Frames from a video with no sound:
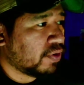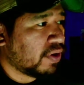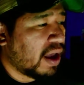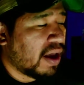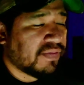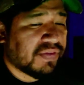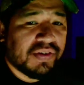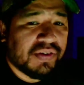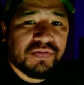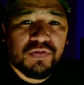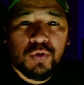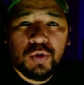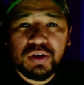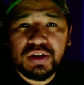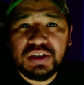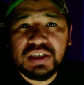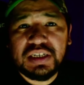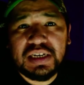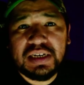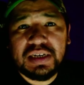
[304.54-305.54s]

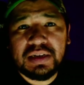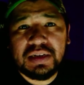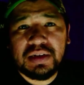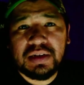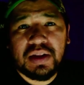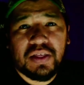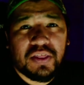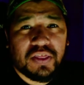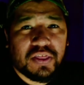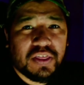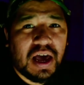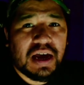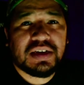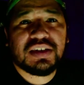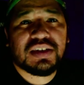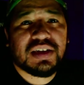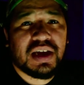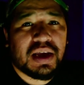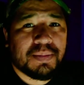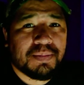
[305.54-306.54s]
FF14, that
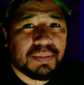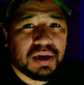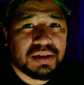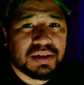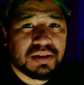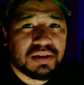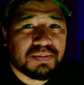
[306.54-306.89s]
is a must